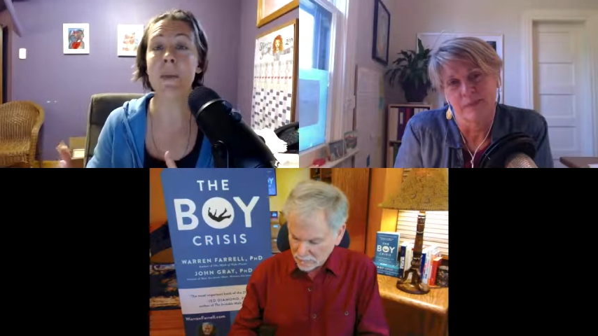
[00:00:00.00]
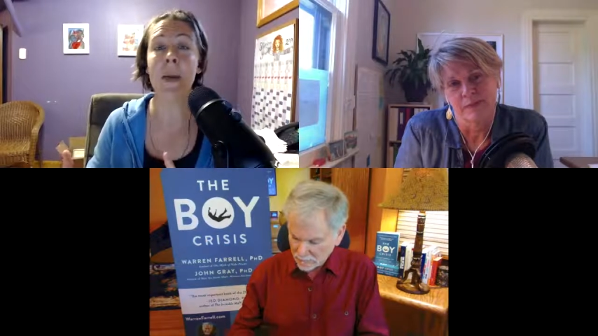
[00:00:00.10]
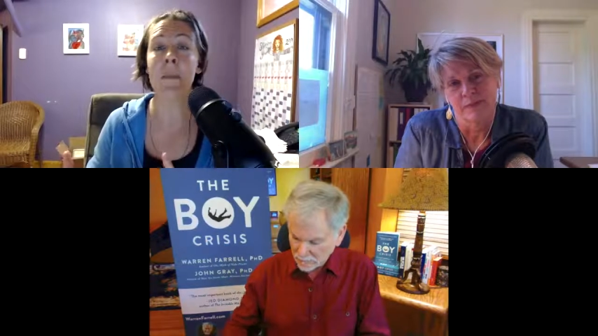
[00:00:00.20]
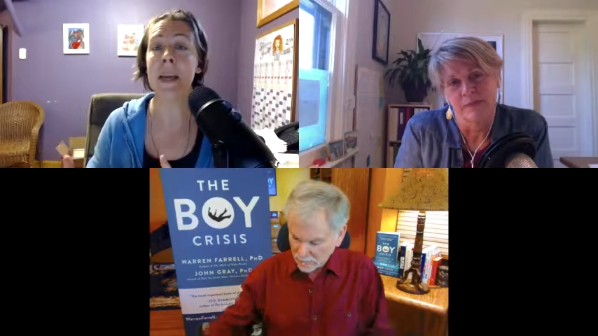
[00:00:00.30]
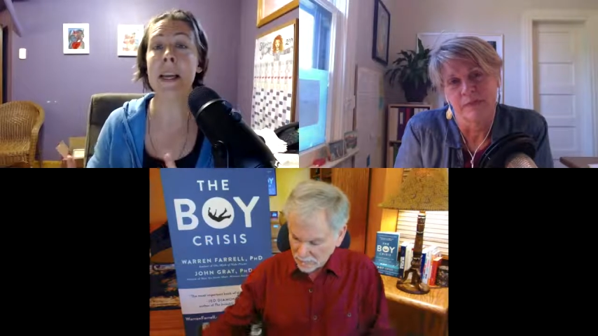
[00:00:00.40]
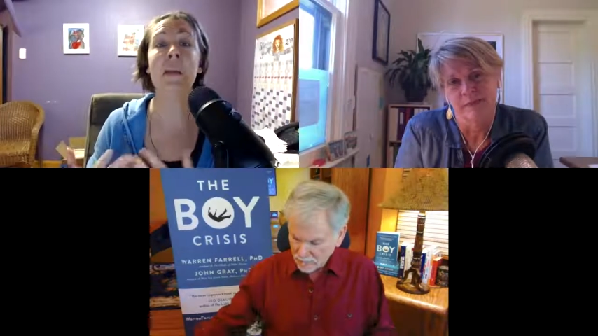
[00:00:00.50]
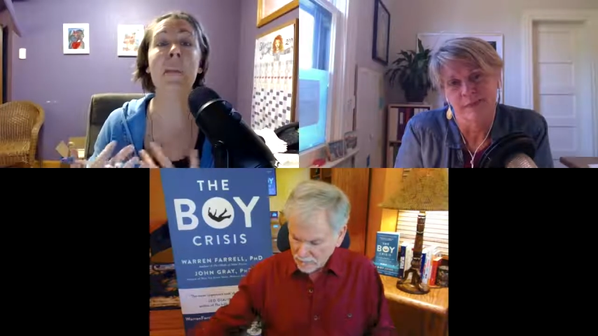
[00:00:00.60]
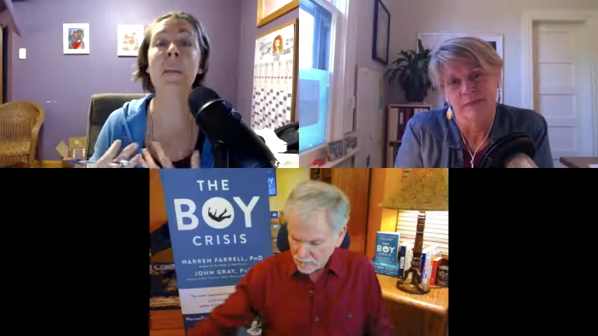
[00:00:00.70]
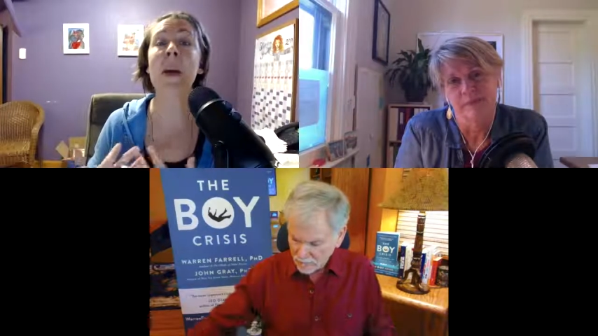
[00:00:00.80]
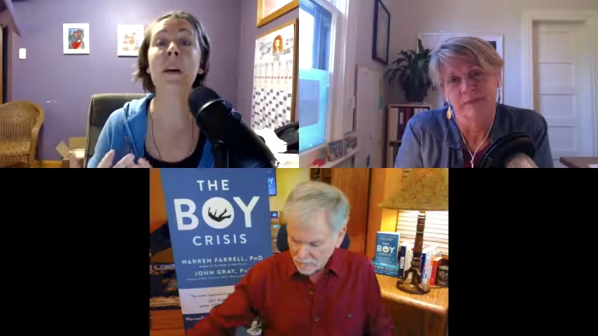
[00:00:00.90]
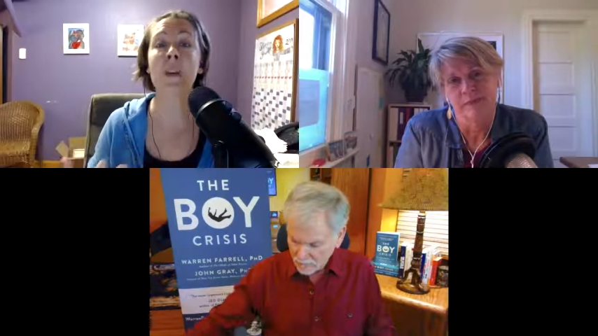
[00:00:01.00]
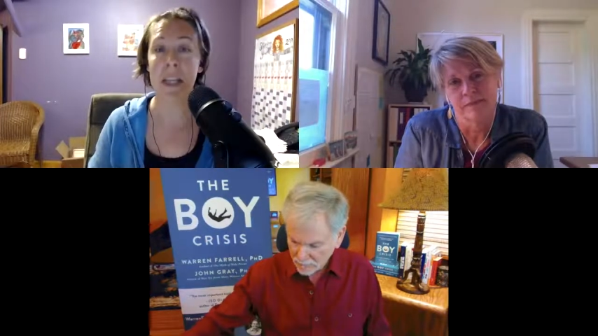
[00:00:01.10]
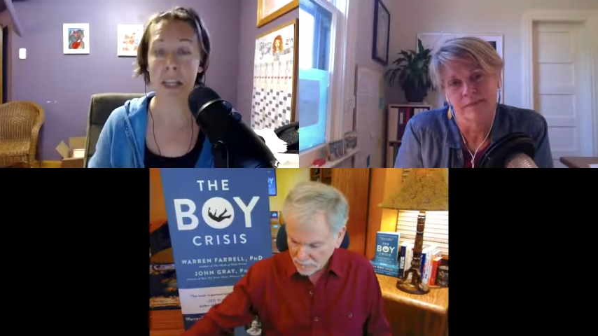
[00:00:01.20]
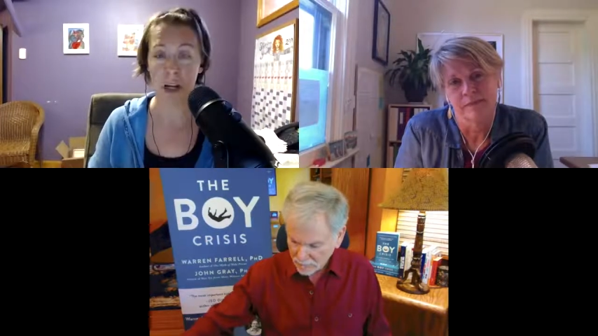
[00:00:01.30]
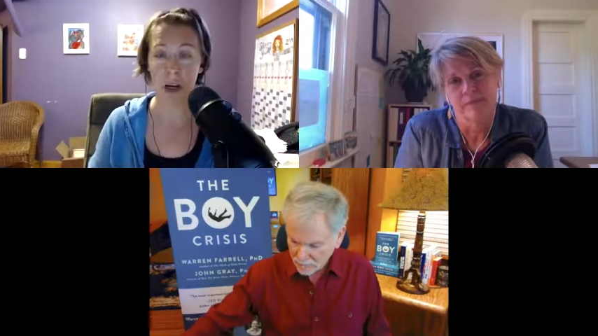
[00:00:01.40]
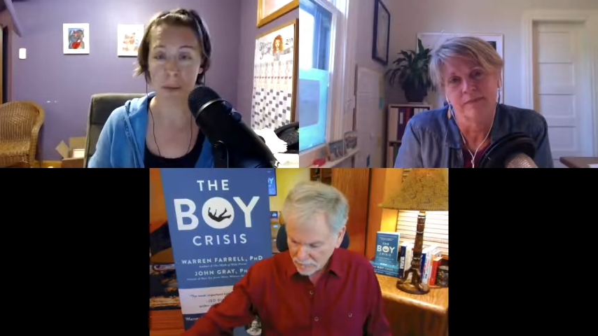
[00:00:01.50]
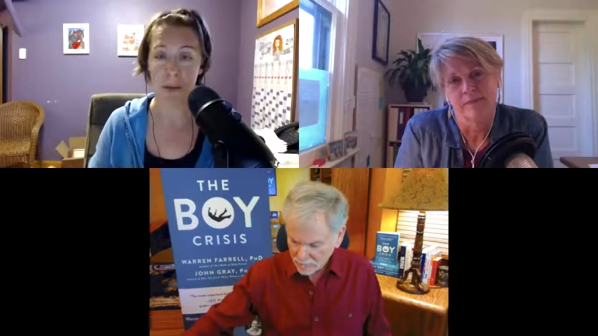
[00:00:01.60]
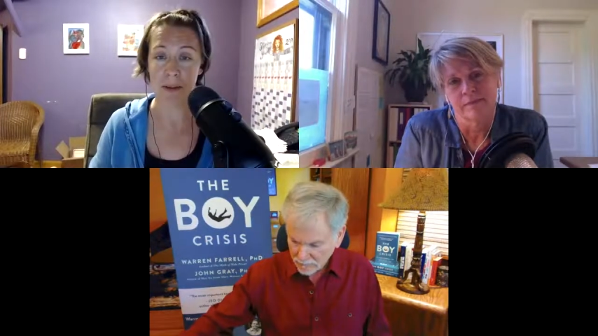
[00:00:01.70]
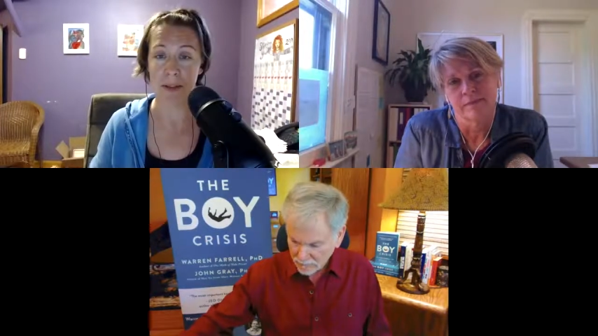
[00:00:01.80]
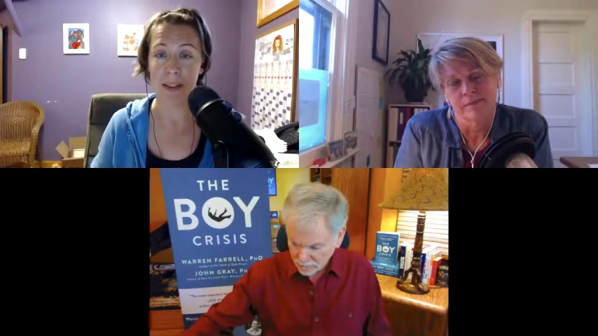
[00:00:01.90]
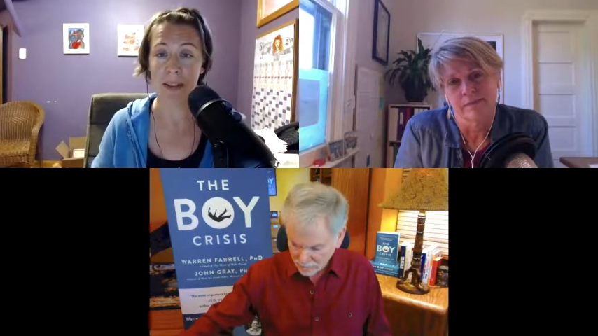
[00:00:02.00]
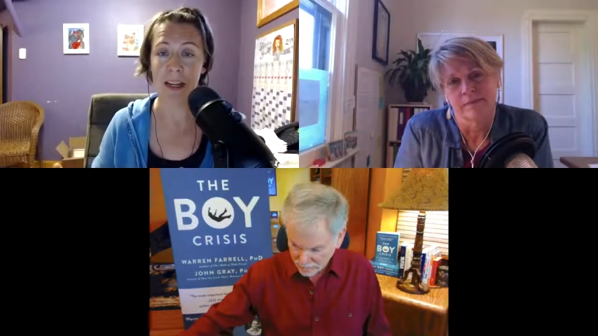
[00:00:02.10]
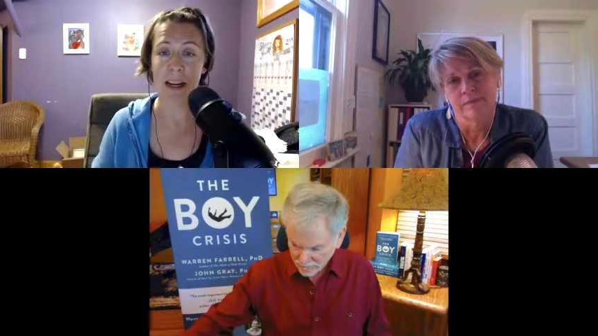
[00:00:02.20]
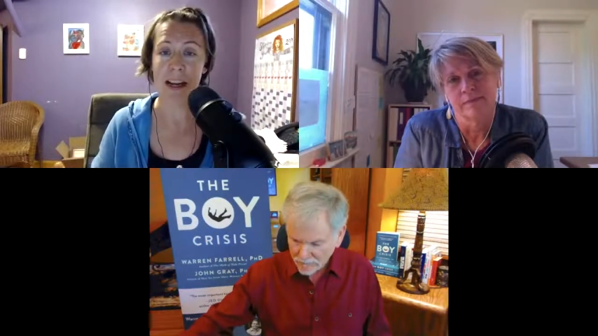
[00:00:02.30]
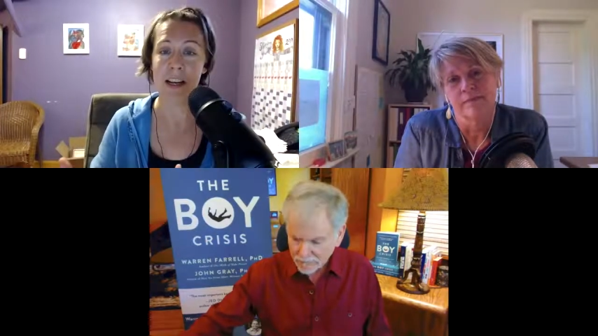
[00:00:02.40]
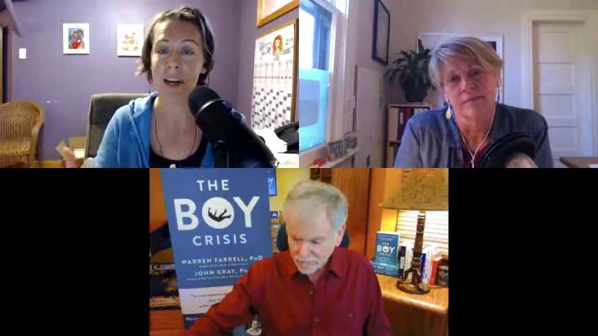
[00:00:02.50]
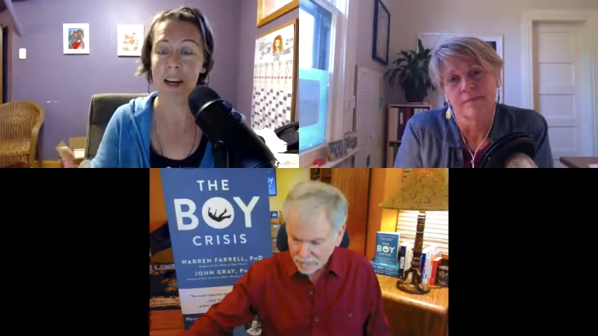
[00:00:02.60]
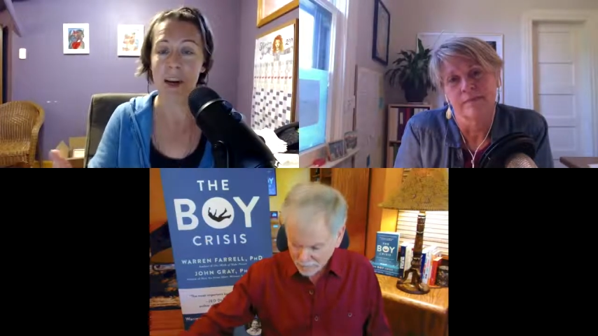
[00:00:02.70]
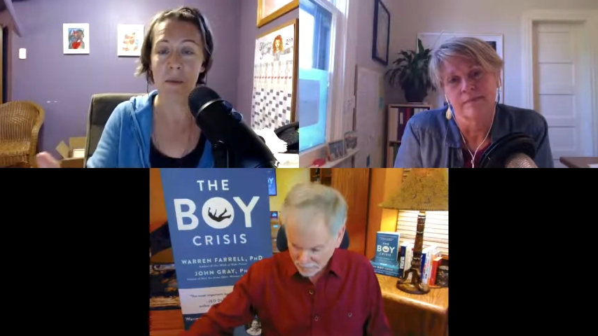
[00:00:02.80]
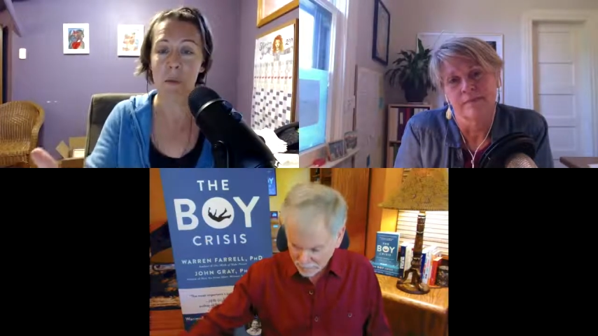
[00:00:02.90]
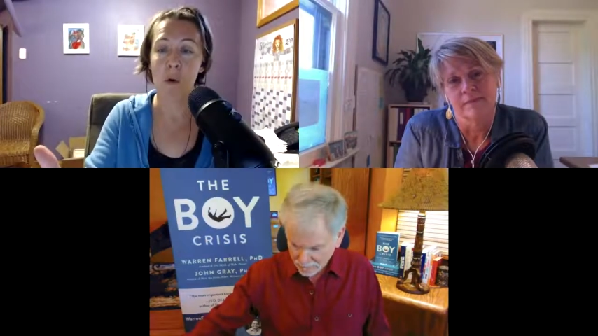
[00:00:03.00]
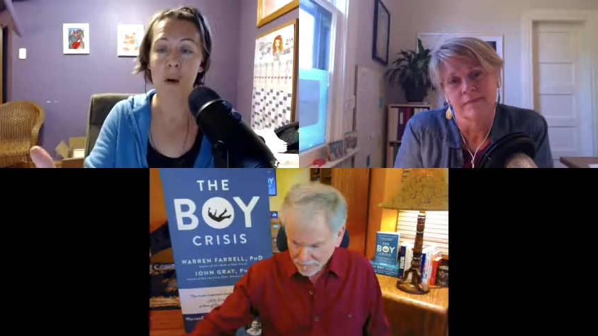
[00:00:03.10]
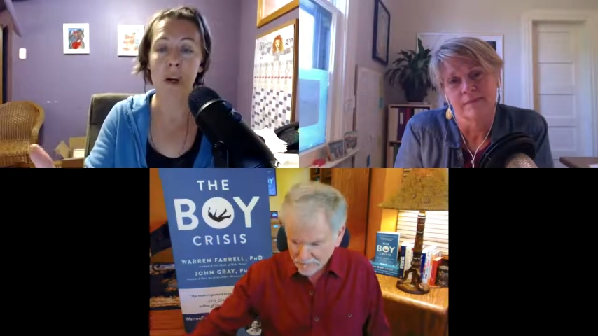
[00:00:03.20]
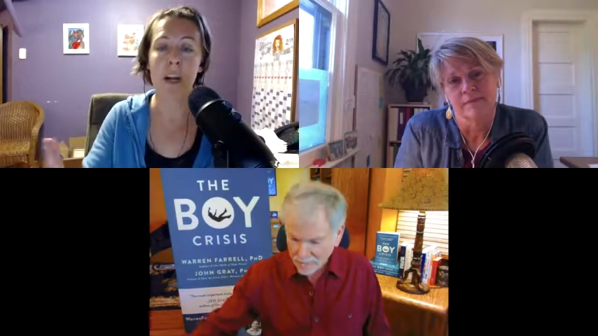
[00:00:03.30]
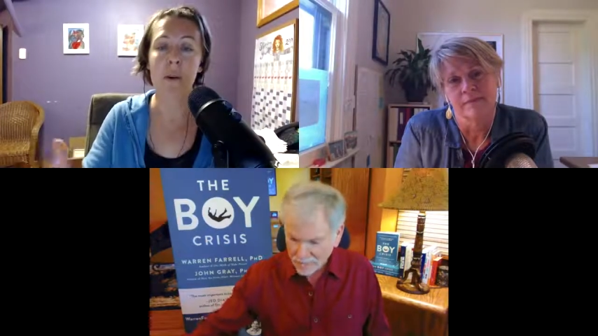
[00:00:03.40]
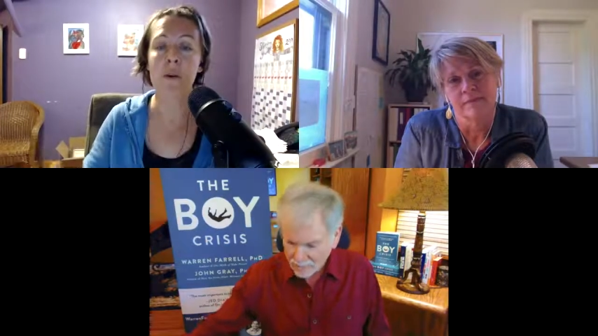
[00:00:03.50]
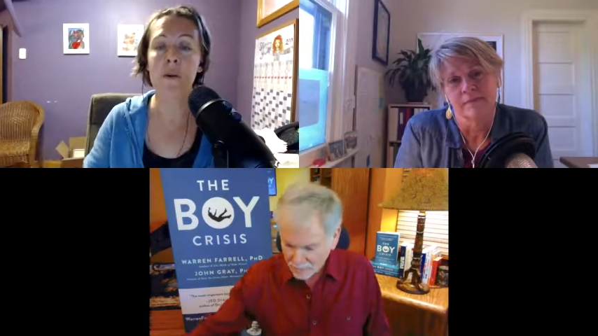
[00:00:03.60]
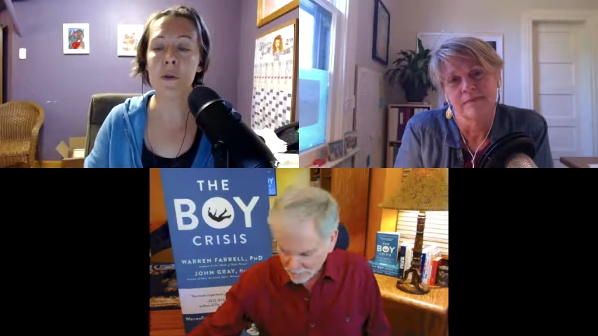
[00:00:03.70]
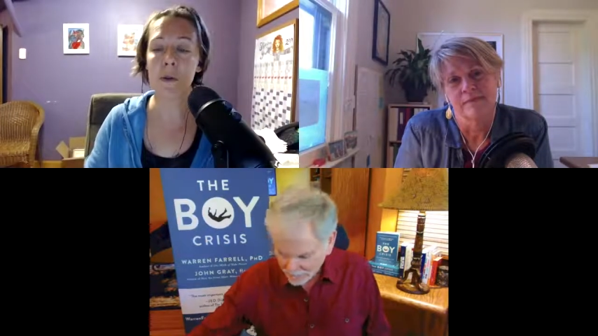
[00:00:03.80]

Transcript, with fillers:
Speaker 1: up in married couples. And um, Warren, I know you do